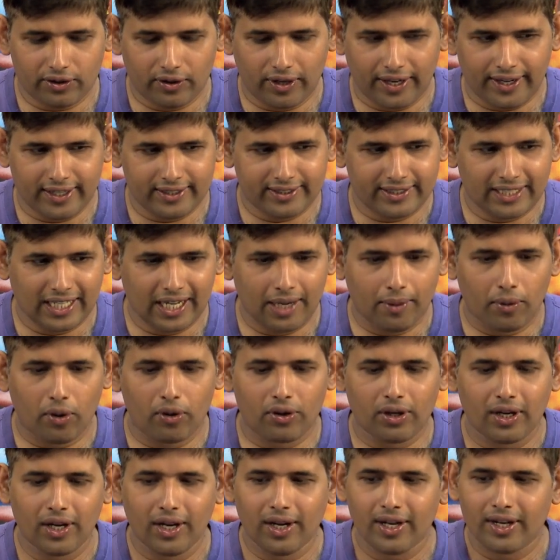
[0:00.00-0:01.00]
So let us think
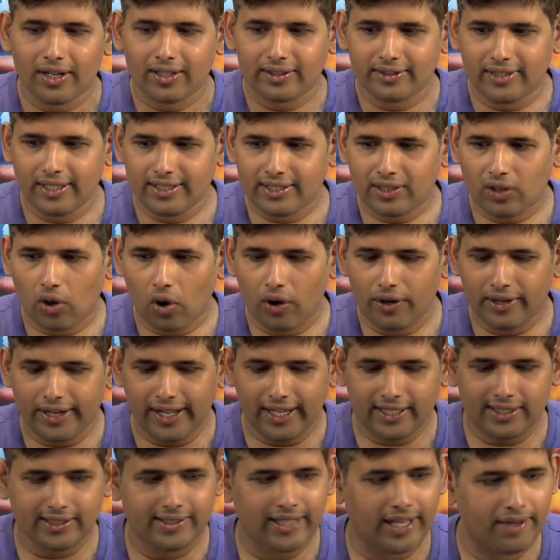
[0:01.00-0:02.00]
about this
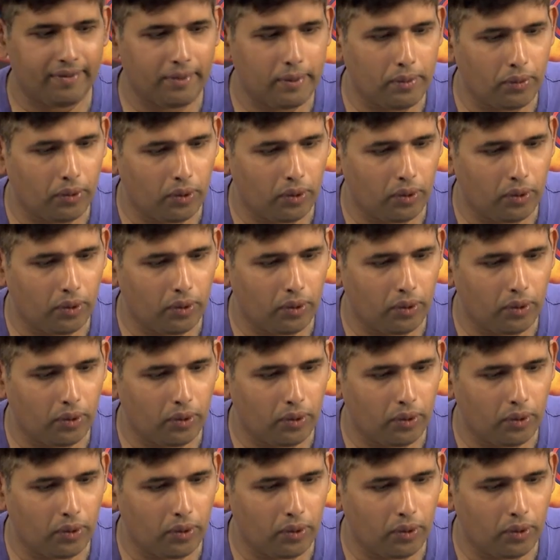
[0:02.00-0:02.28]
context that we